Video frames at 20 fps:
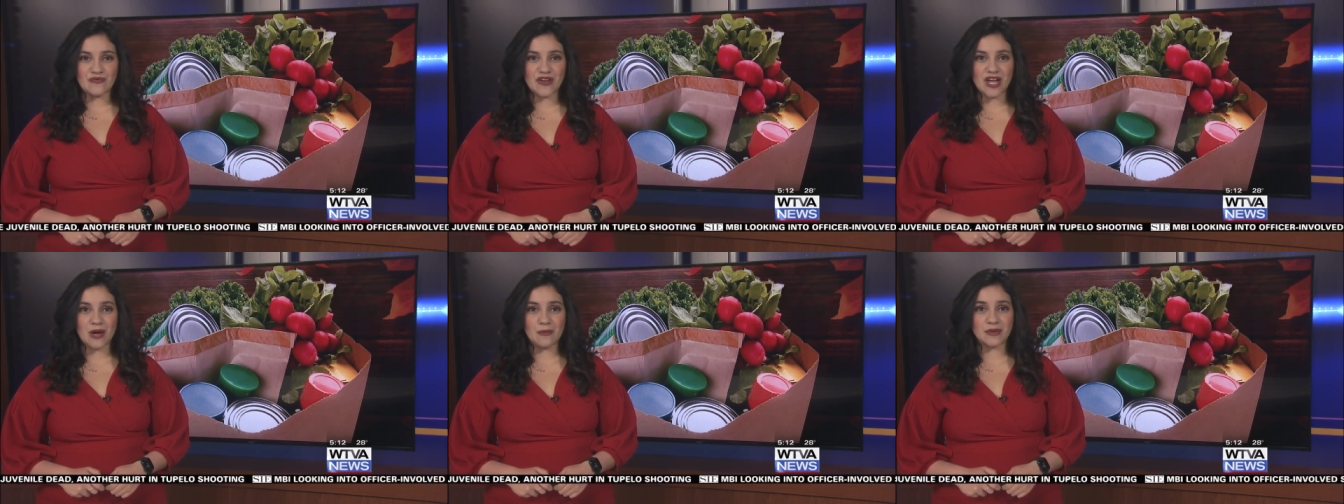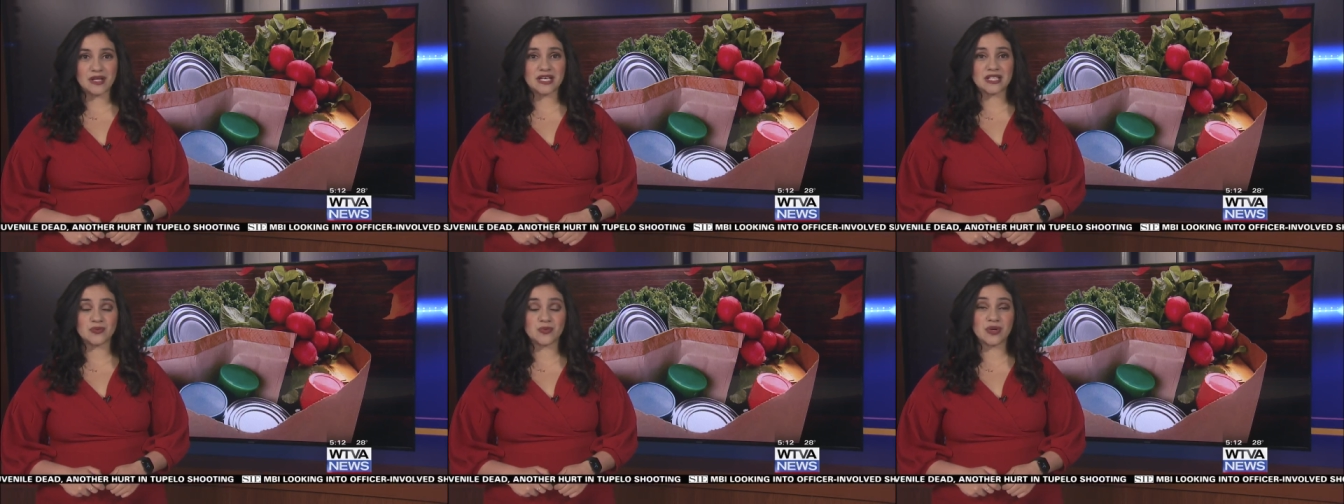
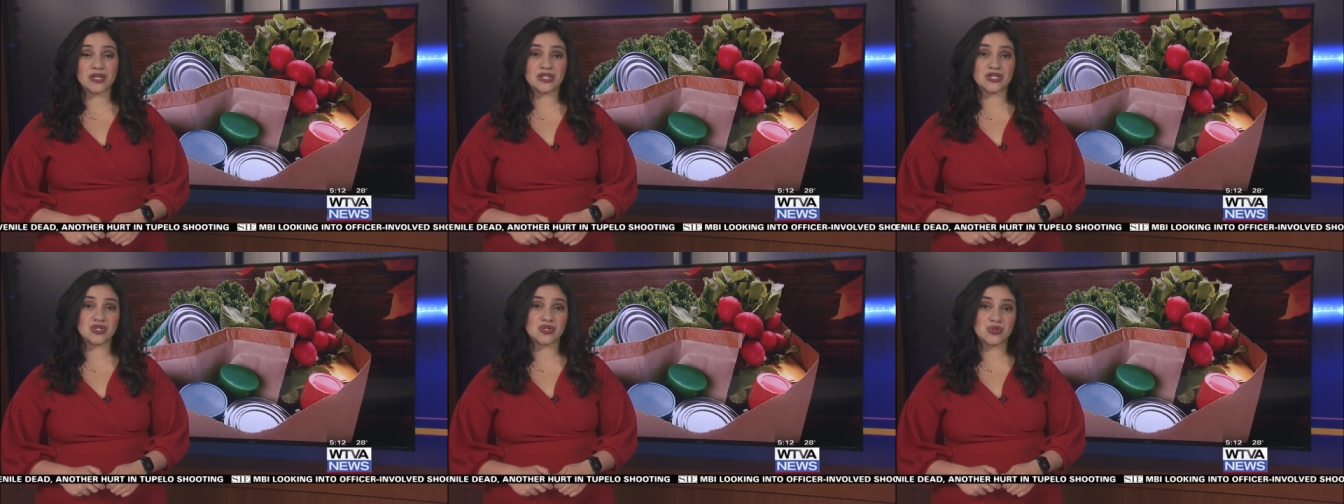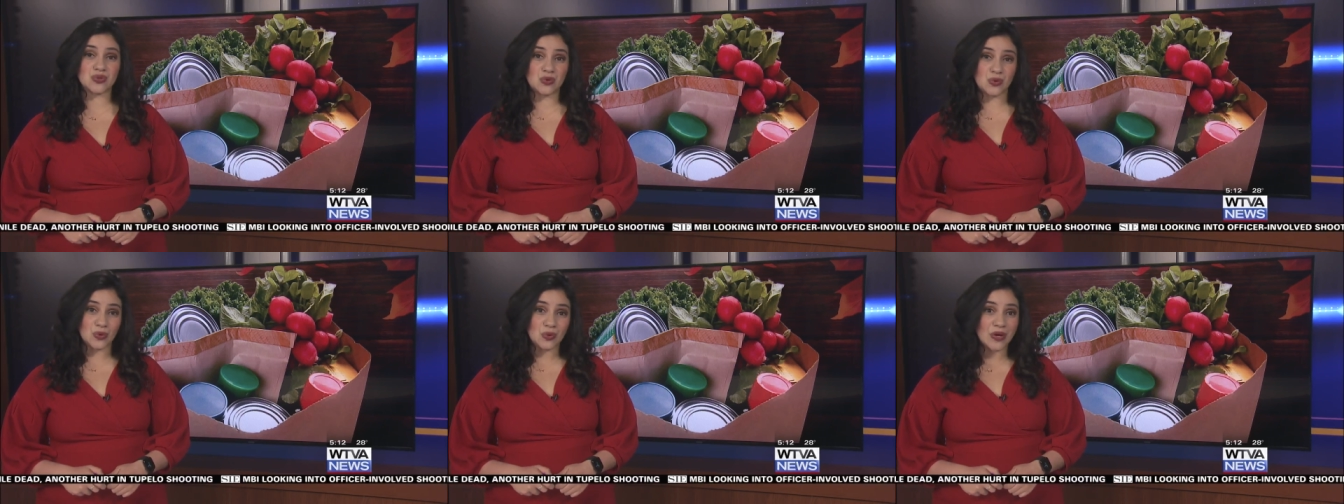families with
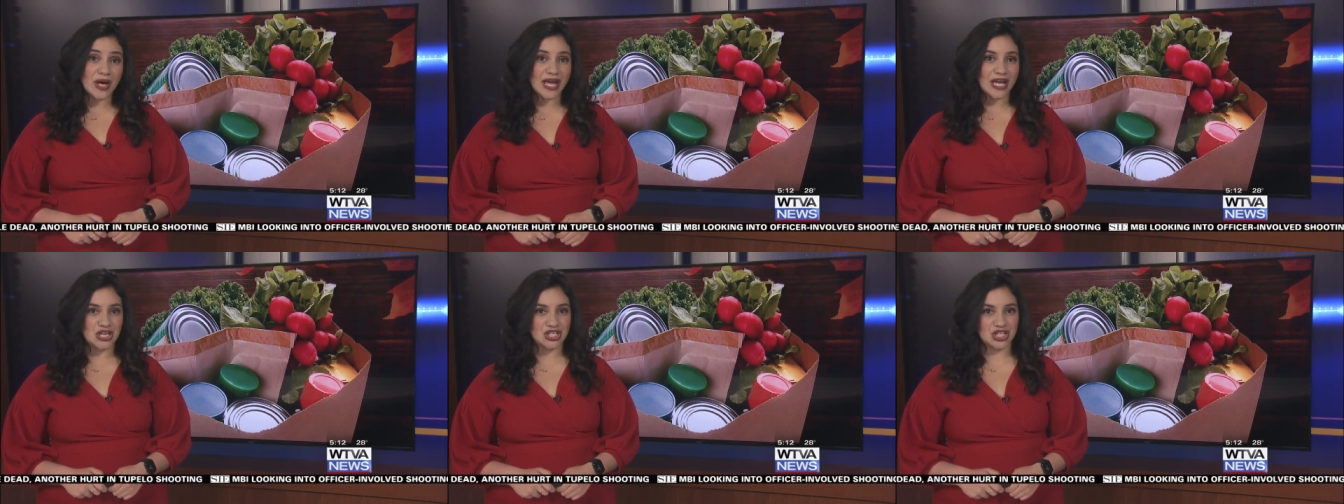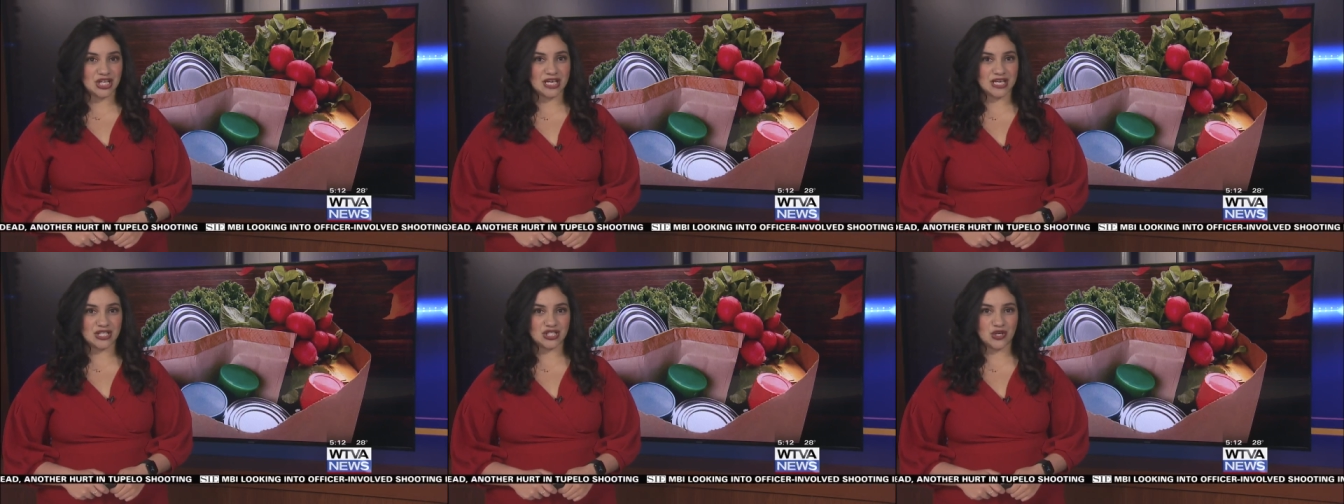
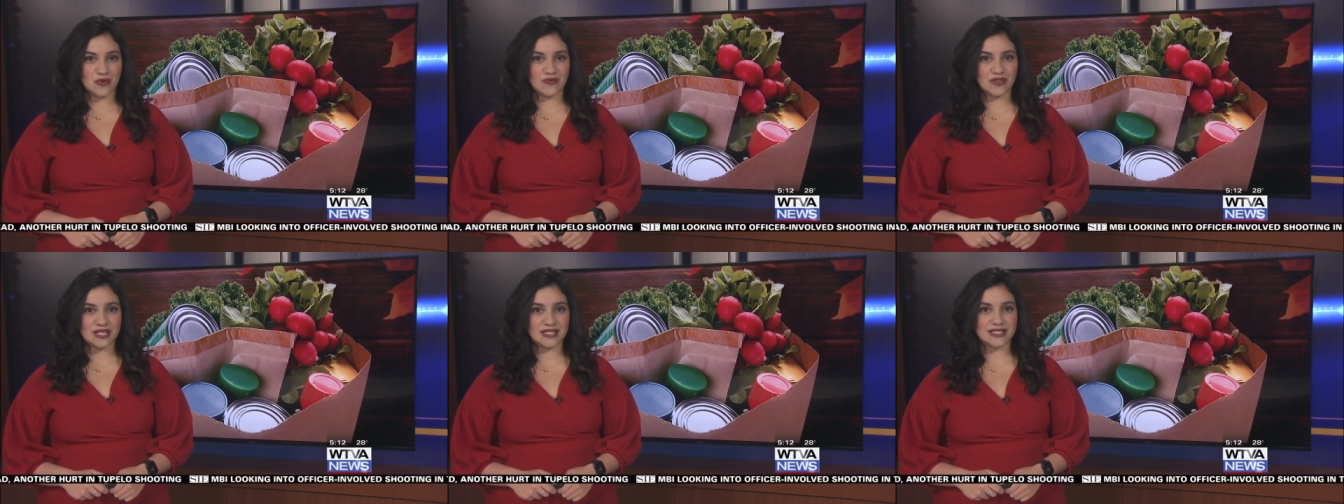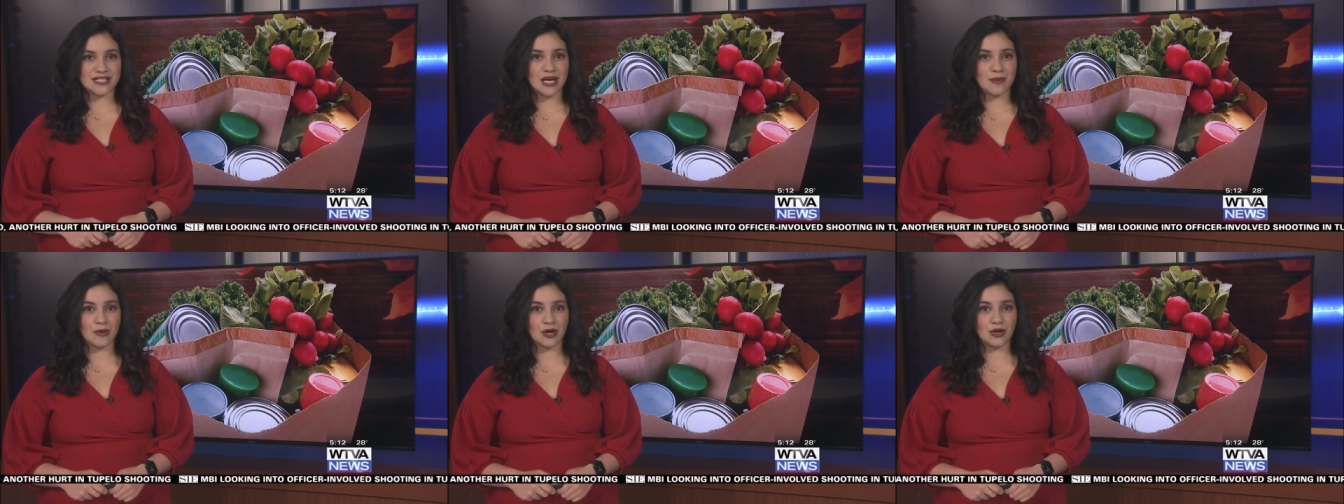school-age kids over the
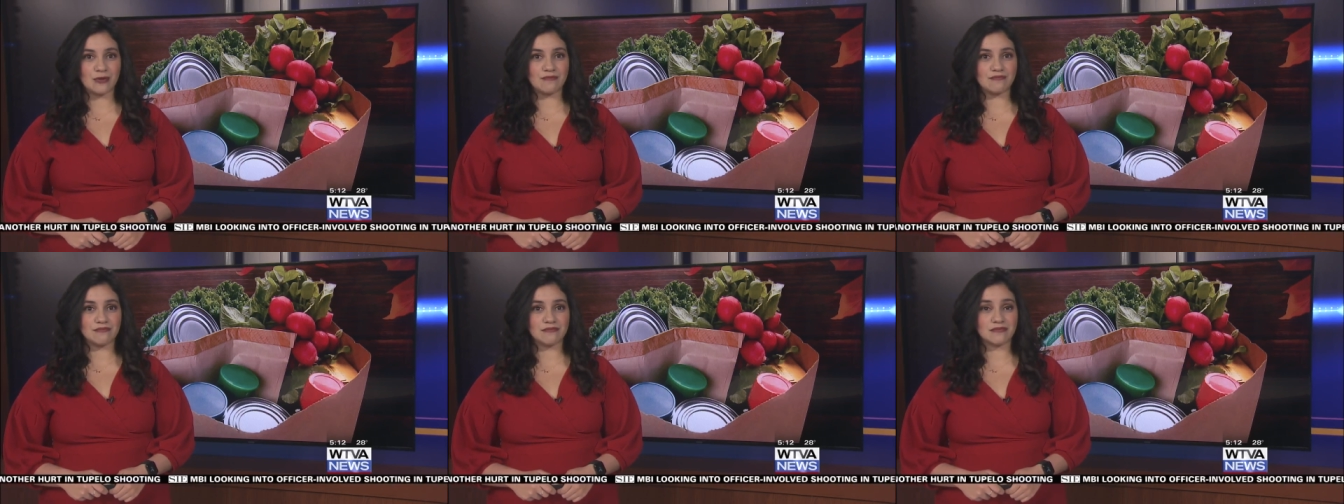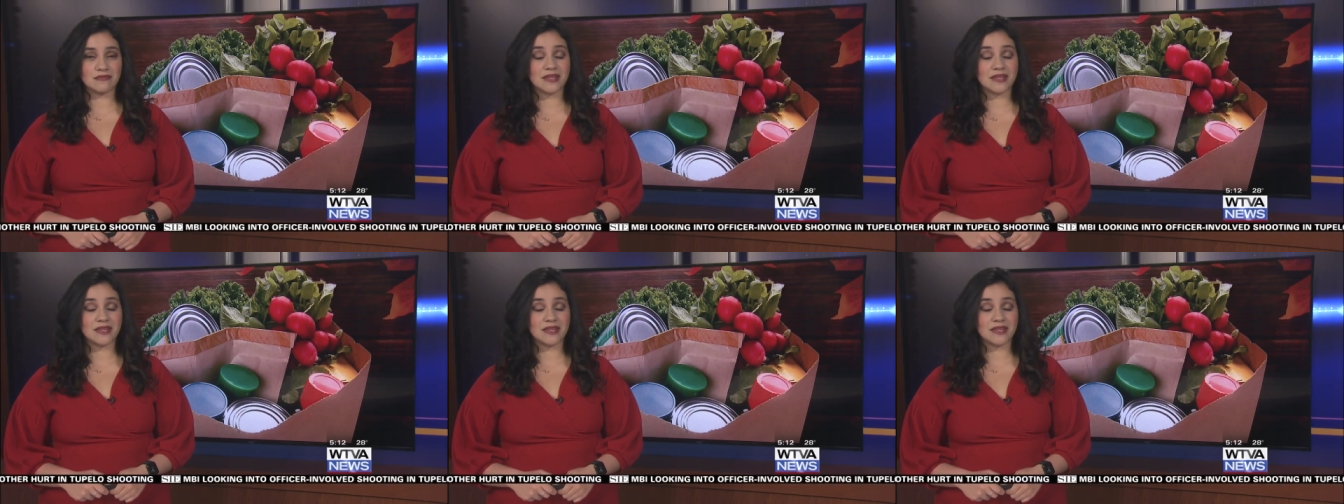summer.